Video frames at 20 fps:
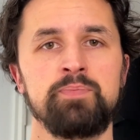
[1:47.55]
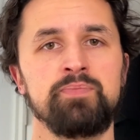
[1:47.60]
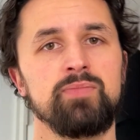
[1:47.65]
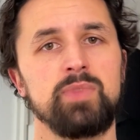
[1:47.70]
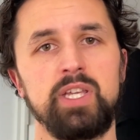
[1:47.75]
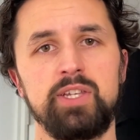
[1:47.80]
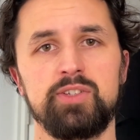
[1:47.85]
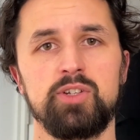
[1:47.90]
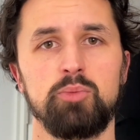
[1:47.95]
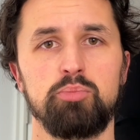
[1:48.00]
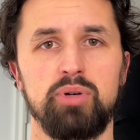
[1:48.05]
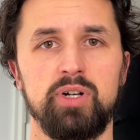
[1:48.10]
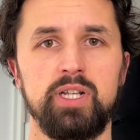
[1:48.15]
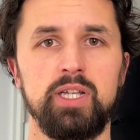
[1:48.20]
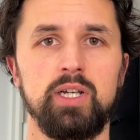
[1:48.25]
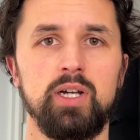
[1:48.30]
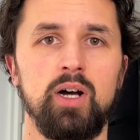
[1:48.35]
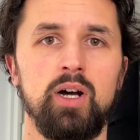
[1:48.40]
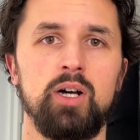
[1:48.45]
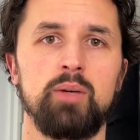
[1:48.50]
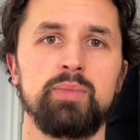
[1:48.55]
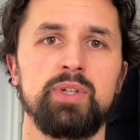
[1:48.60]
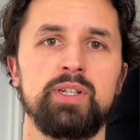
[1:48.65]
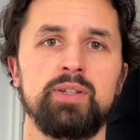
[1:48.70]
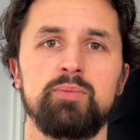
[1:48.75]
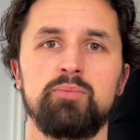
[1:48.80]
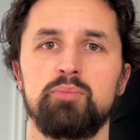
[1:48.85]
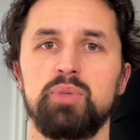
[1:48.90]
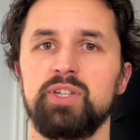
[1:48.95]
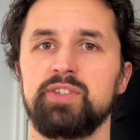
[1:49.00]
These are pretty
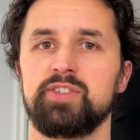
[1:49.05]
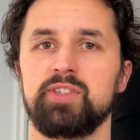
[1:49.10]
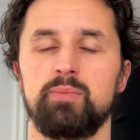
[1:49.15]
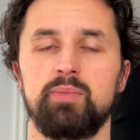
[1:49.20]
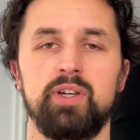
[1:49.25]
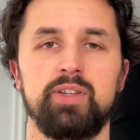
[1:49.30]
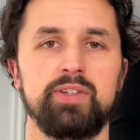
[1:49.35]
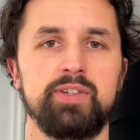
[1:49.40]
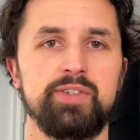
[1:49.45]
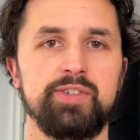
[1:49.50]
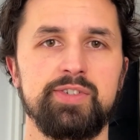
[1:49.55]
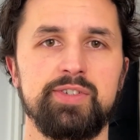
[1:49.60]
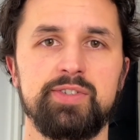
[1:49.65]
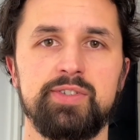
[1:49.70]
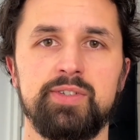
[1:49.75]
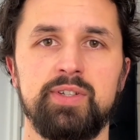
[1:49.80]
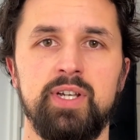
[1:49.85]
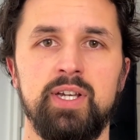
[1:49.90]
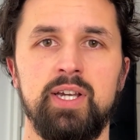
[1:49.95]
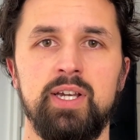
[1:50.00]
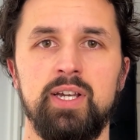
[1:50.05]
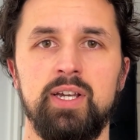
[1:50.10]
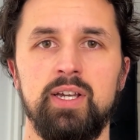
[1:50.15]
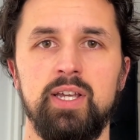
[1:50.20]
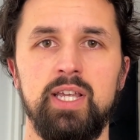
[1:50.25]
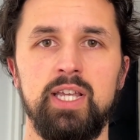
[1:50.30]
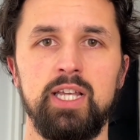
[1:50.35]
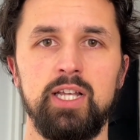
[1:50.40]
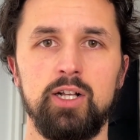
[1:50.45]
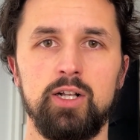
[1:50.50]
common, but some others
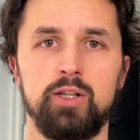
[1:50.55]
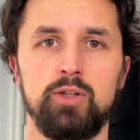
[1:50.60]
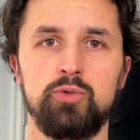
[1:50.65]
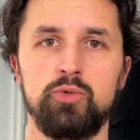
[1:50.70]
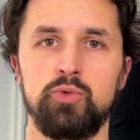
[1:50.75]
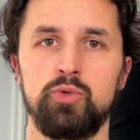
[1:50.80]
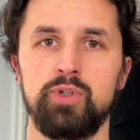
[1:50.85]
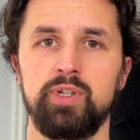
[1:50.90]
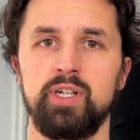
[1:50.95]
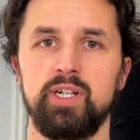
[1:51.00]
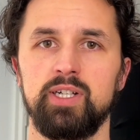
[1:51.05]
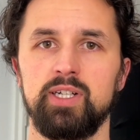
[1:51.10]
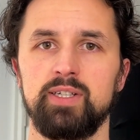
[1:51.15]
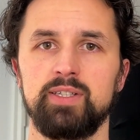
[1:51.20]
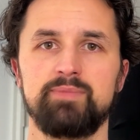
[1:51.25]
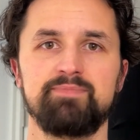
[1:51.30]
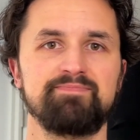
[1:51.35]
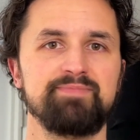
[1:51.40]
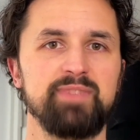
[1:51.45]
include a